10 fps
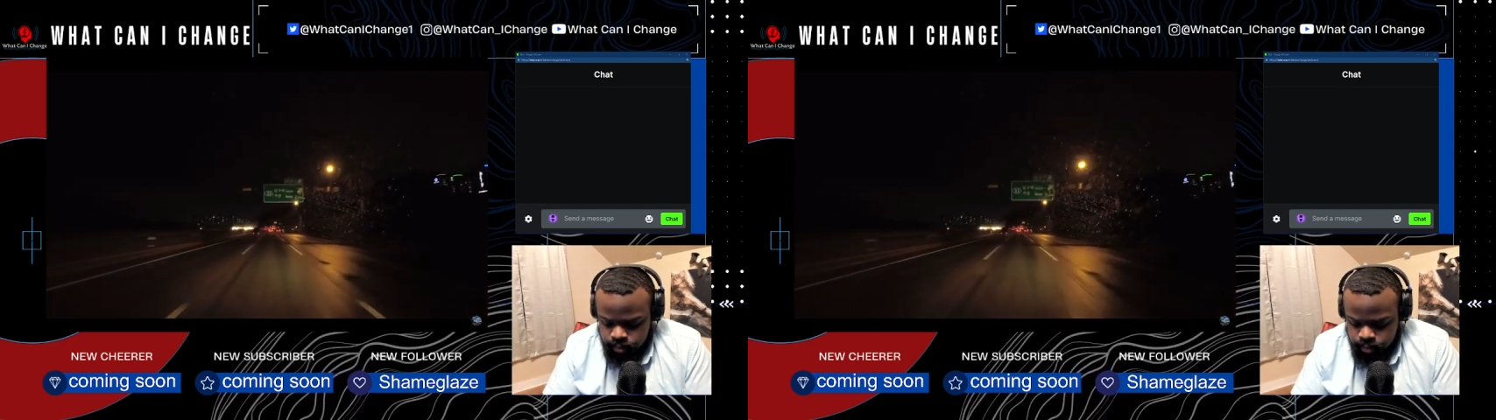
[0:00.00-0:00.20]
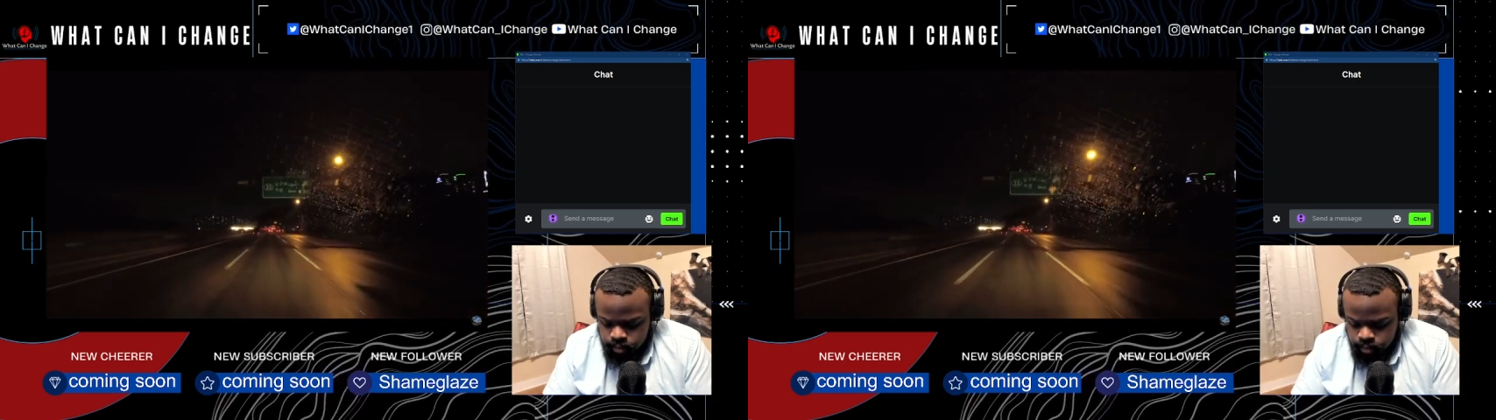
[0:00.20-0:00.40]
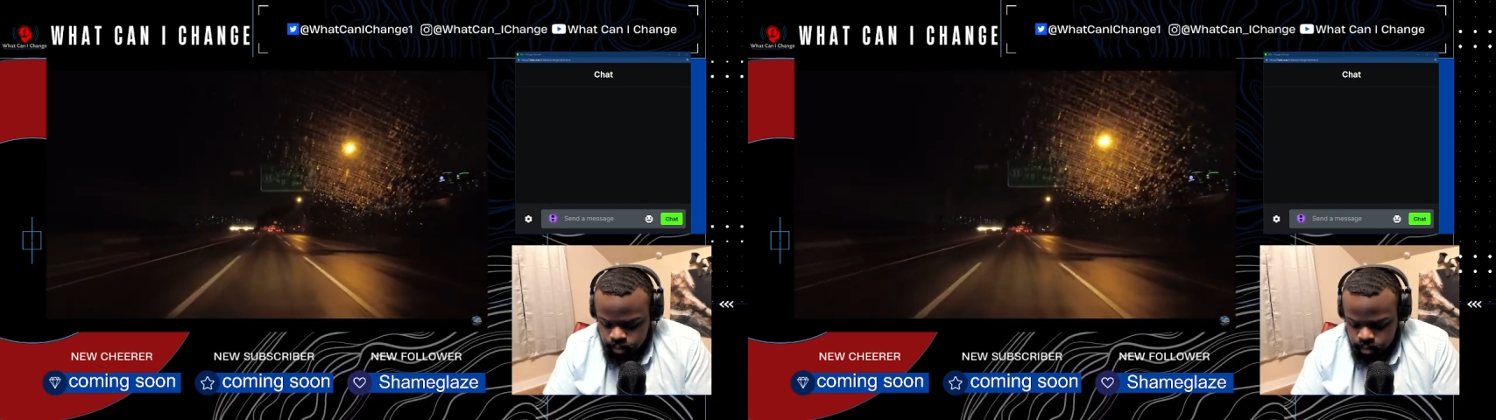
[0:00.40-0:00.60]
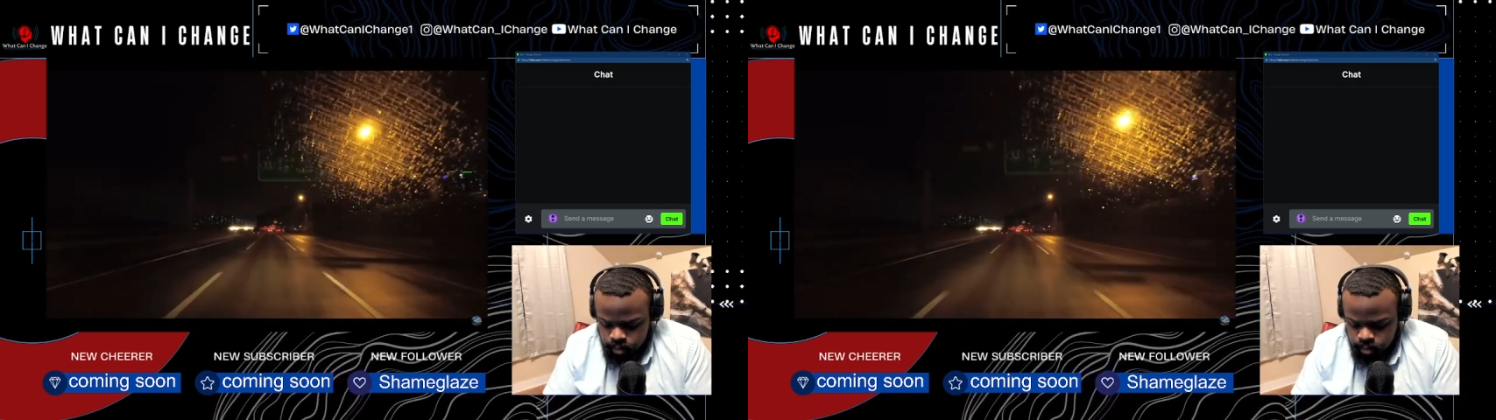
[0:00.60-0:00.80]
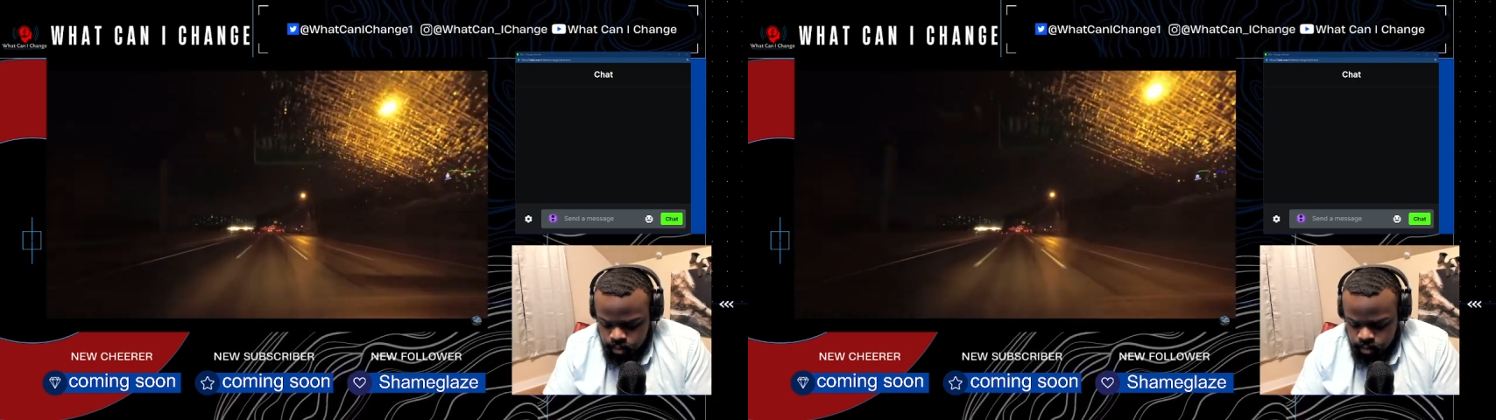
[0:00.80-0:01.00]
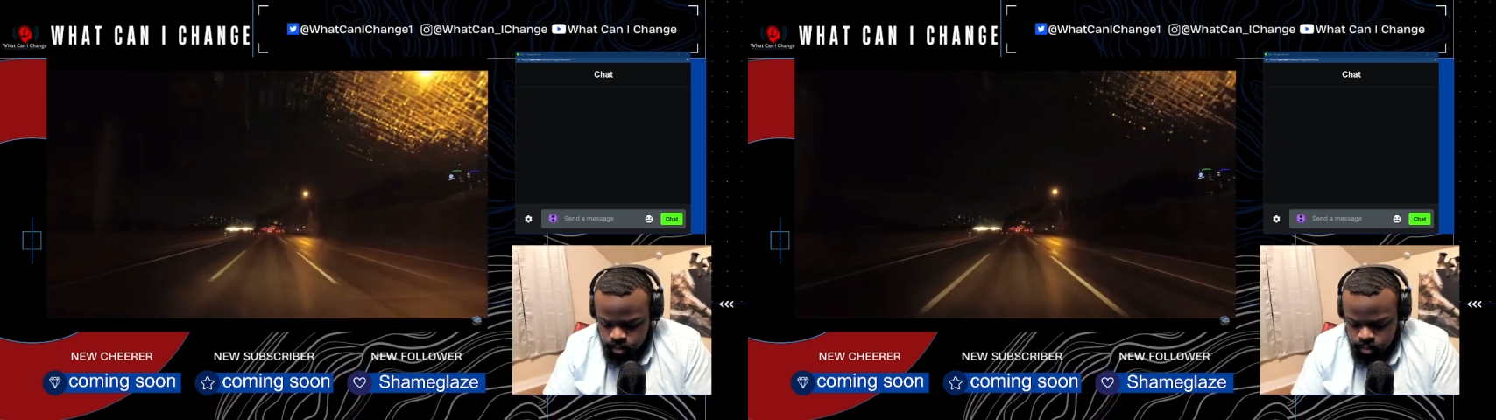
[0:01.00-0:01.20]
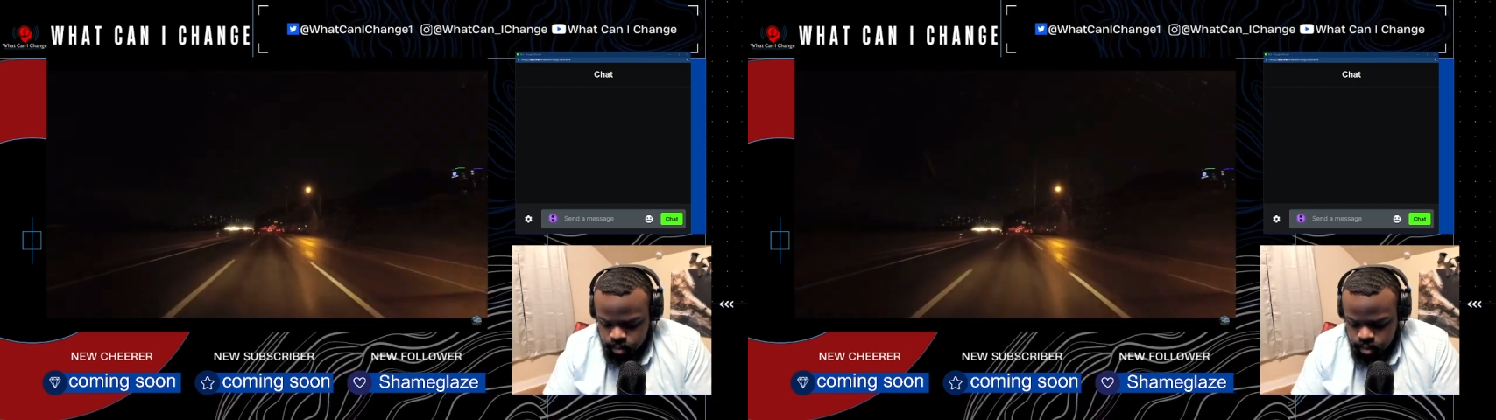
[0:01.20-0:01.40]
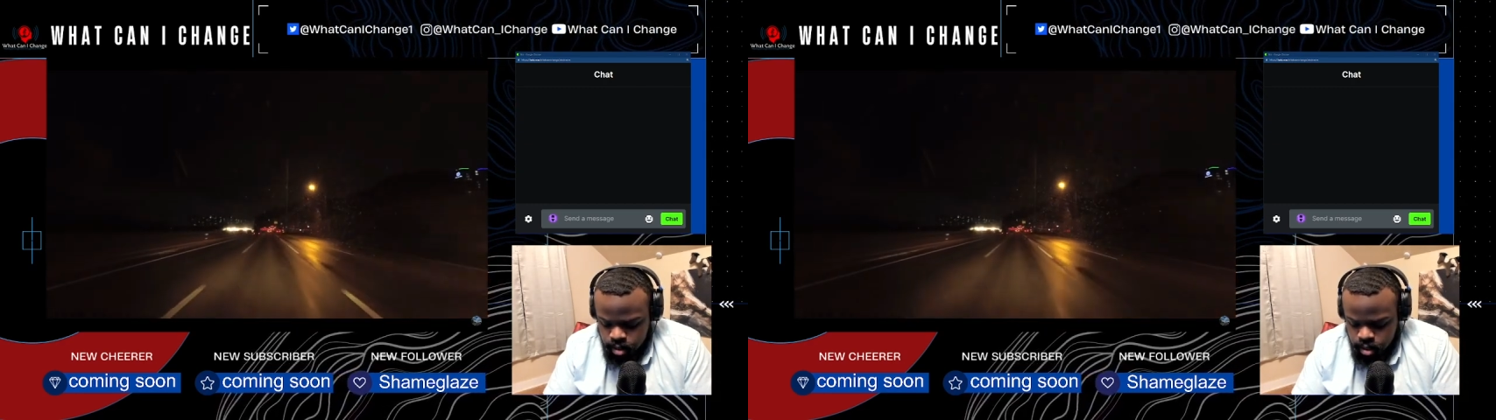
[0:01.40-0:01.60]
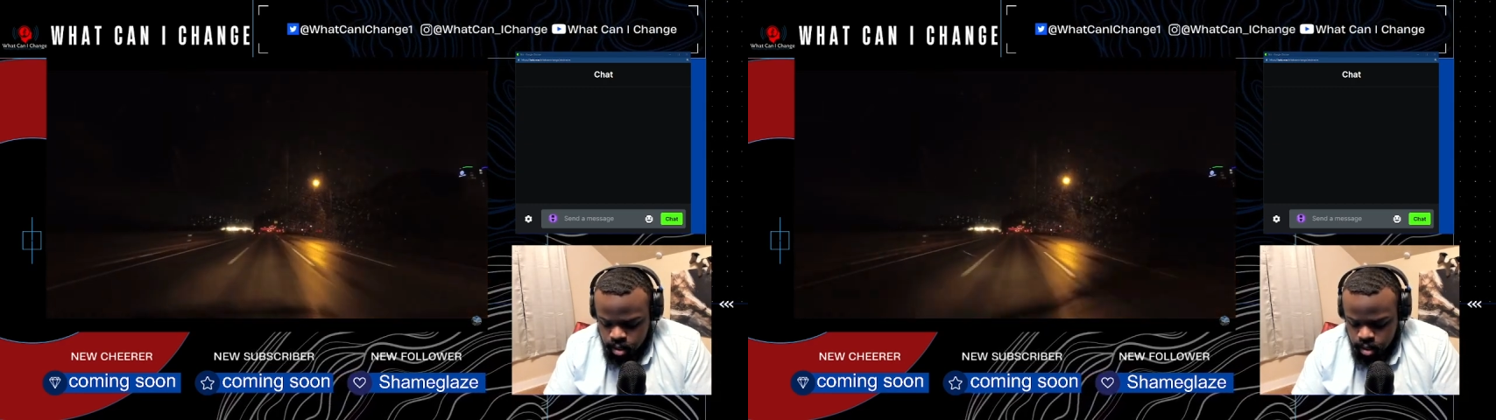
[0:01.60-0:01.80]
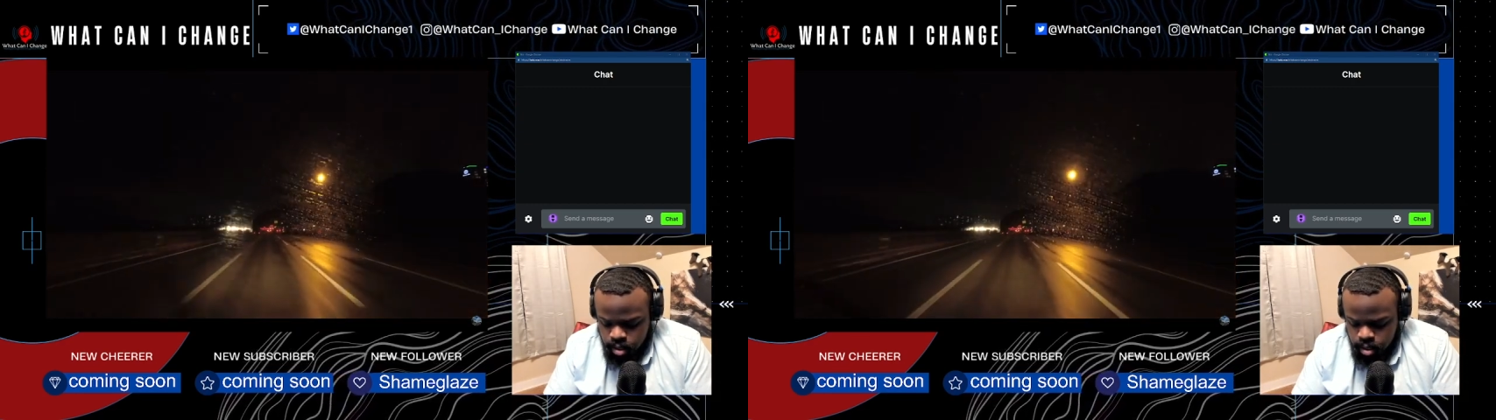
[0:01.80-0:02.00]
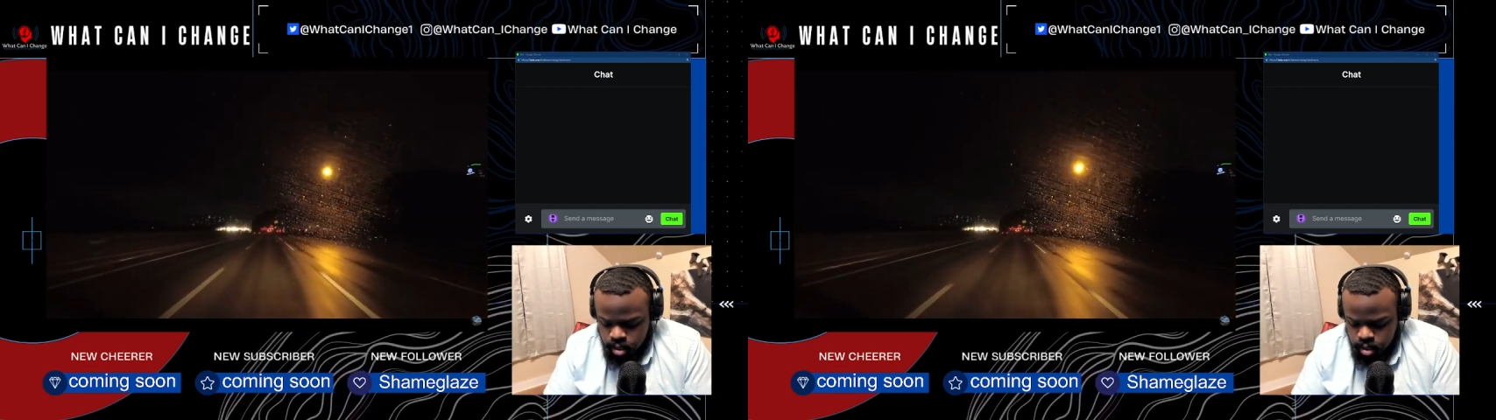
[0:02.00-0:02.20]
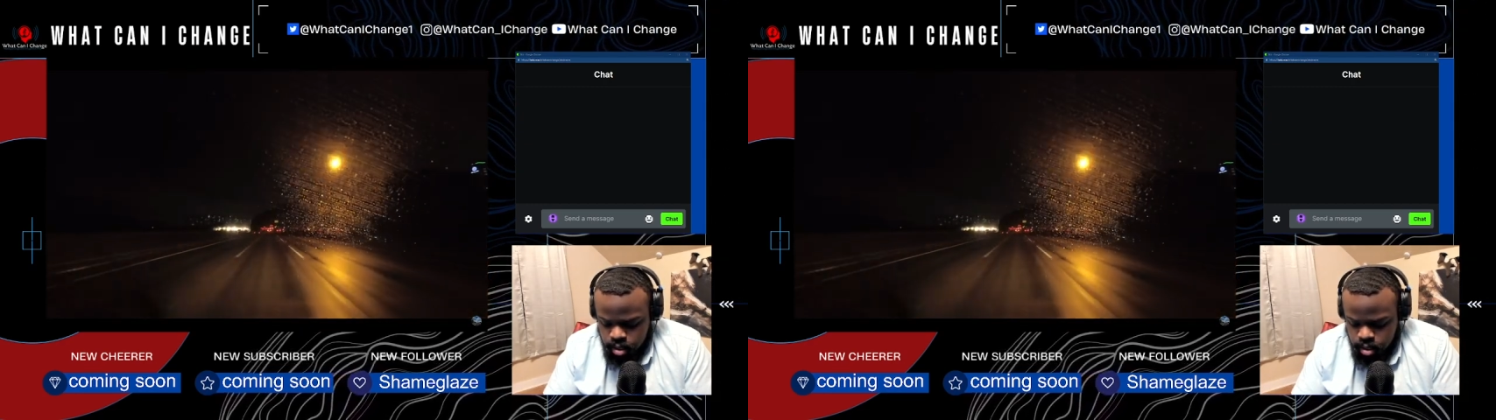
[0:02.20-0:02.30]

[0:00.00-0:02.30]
Nothing is said.